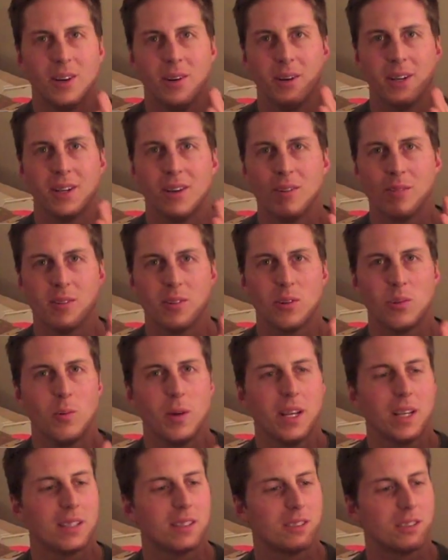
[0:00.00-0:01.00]
going over the
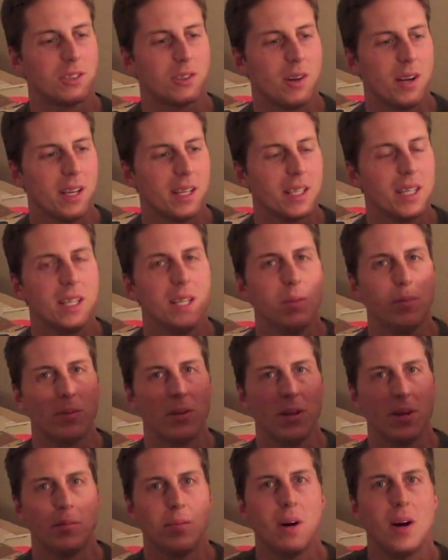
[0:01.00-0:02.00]
wings to try and keep
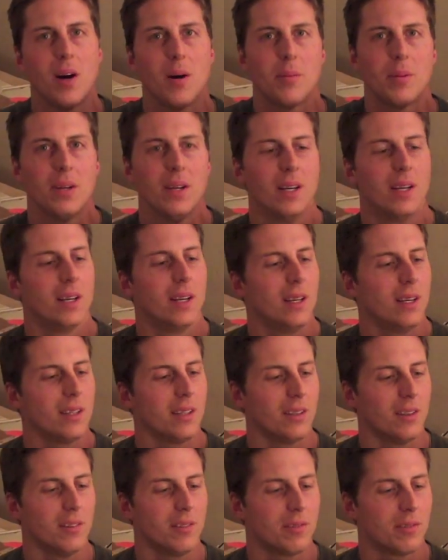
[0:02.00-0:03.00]
them up
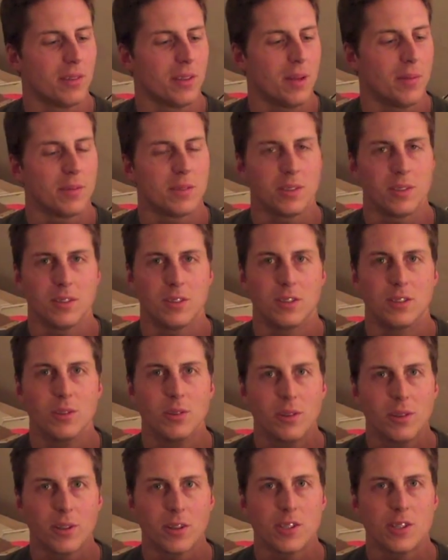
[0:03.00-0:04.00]
for them to
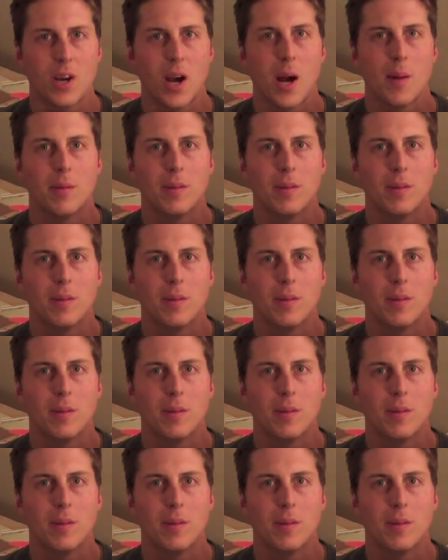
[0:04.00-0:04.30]
do their job